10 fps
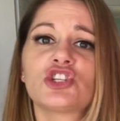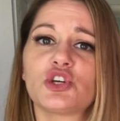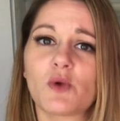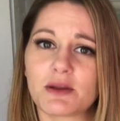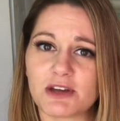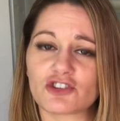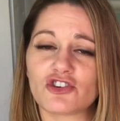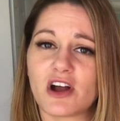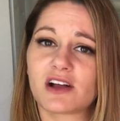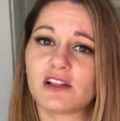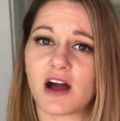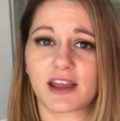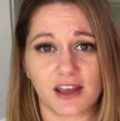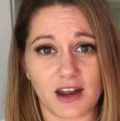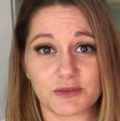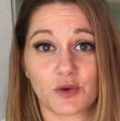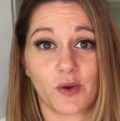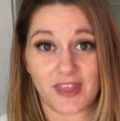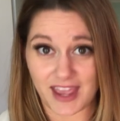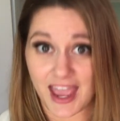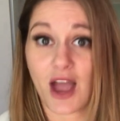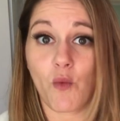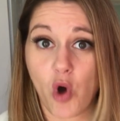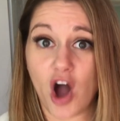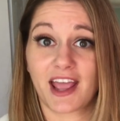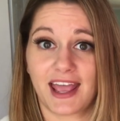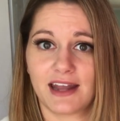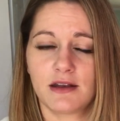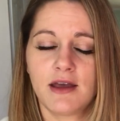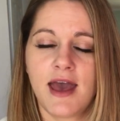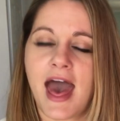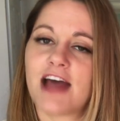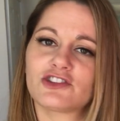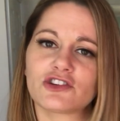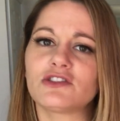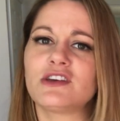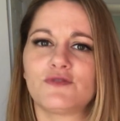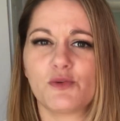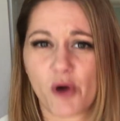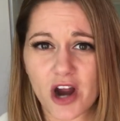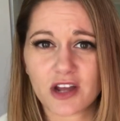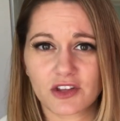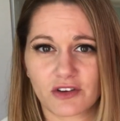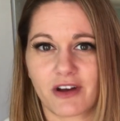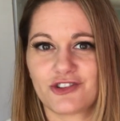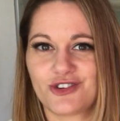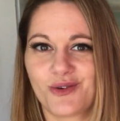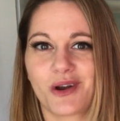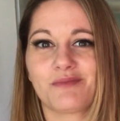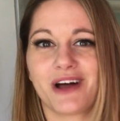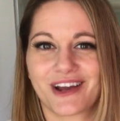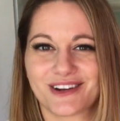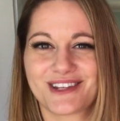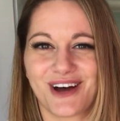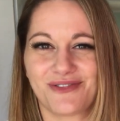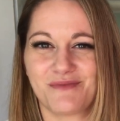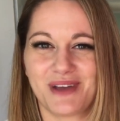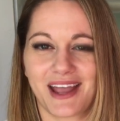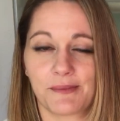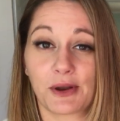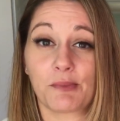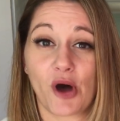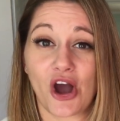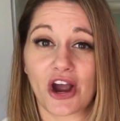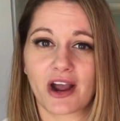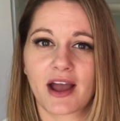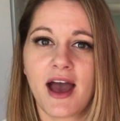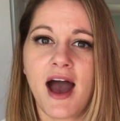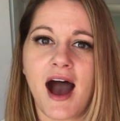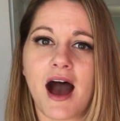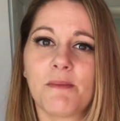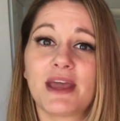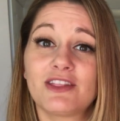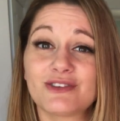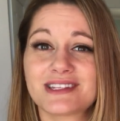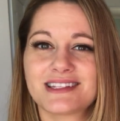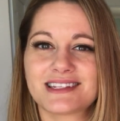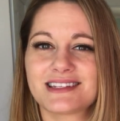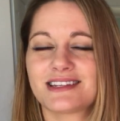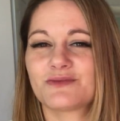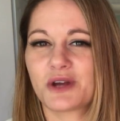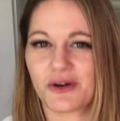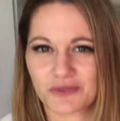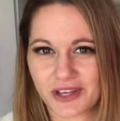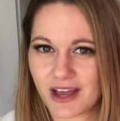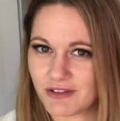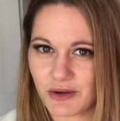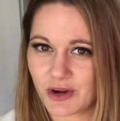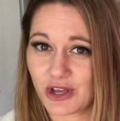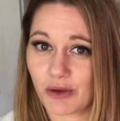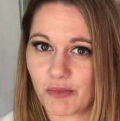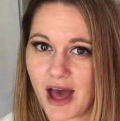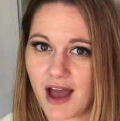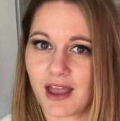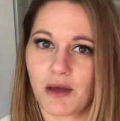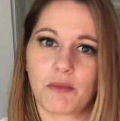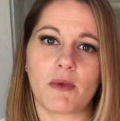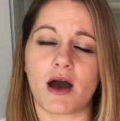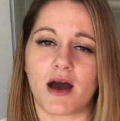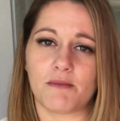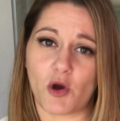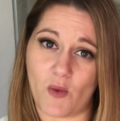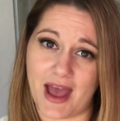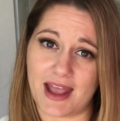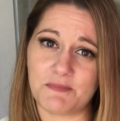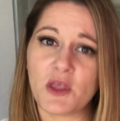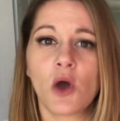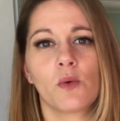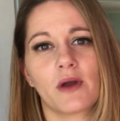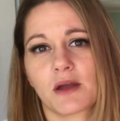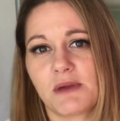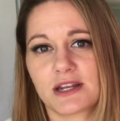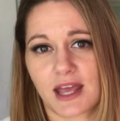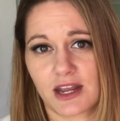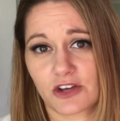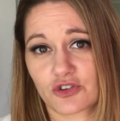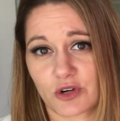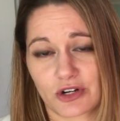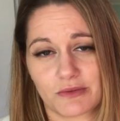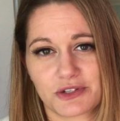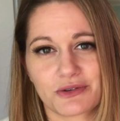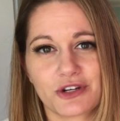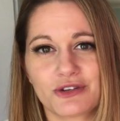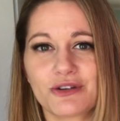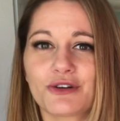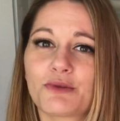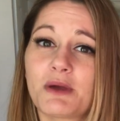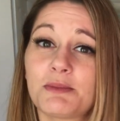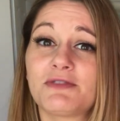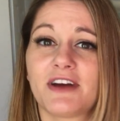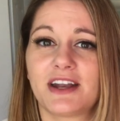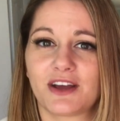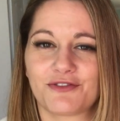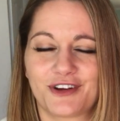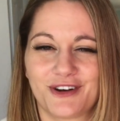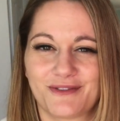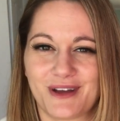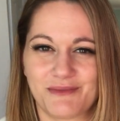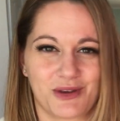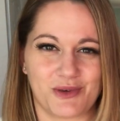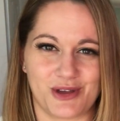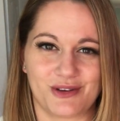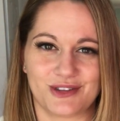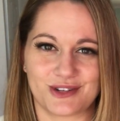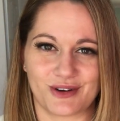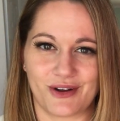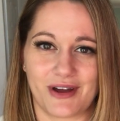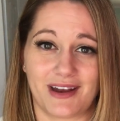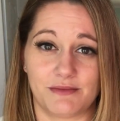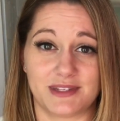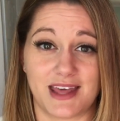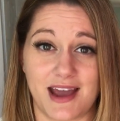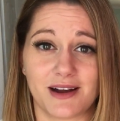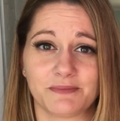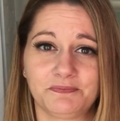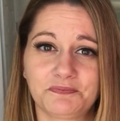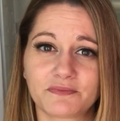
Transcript: So you want to make sure you're not clogging it up to where they can't walk in. And certainly if you park in the garage, you don't want to block yourself from being able to park. Um, in those instances where you don't really have anywhere you can pack it um, away, we recommend getting a short-term storage unit, or maybe finding a friend or family where you can store your items there.